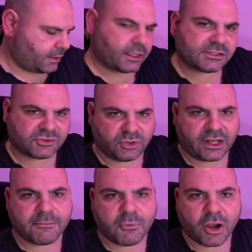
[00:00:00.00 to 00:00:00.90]
sort
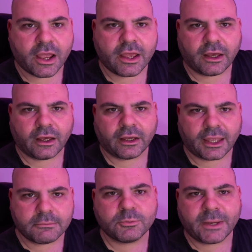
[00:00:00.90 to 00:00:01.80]
out my
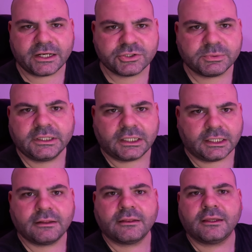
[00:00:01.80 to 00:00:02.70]
cable management
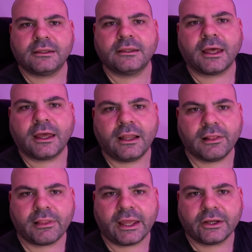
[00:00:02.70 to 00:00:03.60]
in the
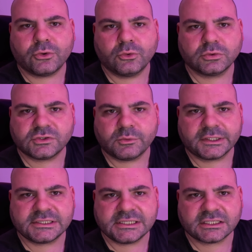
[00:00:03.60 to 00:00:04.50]
Lian-Li
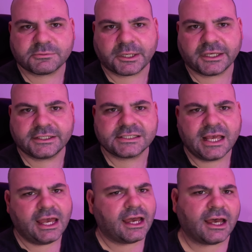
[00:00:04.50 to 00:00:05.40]
216, because
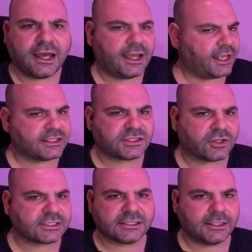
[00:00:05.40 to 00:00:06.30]
it's
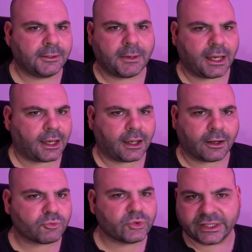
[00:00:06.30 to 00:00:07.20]
got some
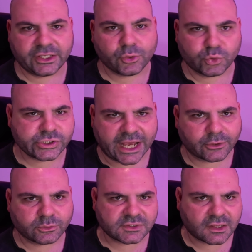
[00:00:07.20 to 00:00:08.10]
really cool
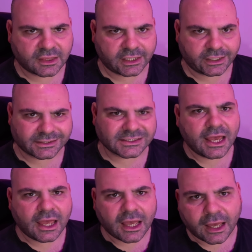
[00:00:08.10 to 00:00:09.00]
channels and things
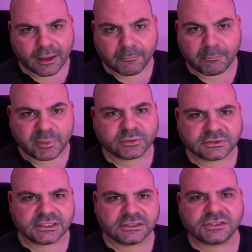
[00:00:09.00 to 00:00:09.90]

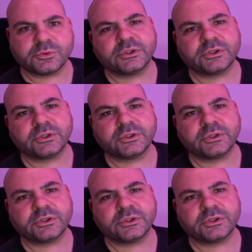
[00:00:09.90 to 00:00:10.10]
built into